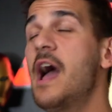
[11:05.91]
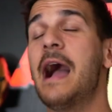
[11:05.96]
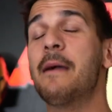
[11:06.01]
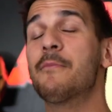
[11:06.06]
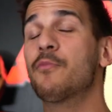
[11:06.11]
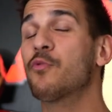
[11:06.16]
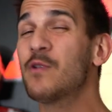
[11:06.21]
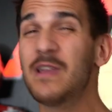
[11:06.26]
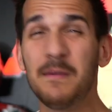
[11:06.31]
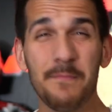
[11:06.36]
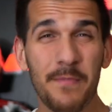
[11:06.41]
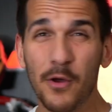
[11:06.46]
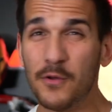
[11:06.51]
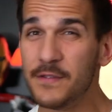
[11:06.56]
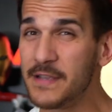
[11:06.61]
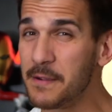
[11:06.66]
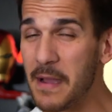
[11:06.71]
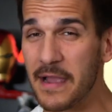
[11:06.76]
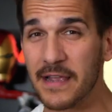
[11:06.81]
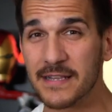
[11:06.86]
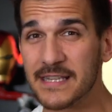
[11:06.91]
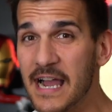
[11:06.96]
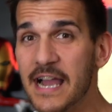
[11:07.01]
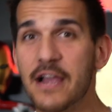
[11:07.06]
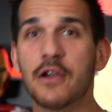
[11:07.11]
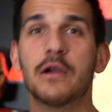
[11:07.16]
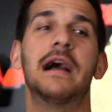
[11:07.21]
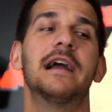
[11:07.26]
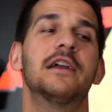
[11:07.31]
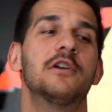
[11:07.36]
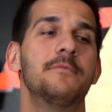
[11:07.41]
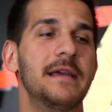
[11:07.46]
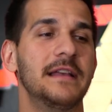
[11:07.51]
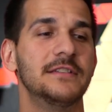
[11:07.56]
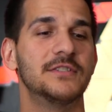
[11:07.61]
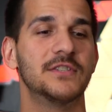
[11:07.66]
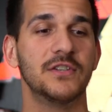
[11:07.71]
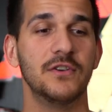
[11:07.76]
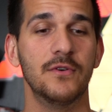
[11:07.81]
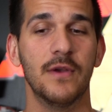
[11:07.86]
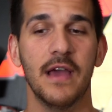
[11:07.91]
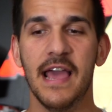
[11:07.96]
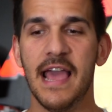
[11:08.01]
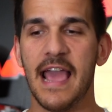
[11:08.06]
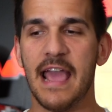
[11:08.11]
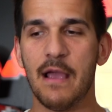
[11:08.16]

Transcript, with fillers: I'm rebuilding my entire Iron Man suit,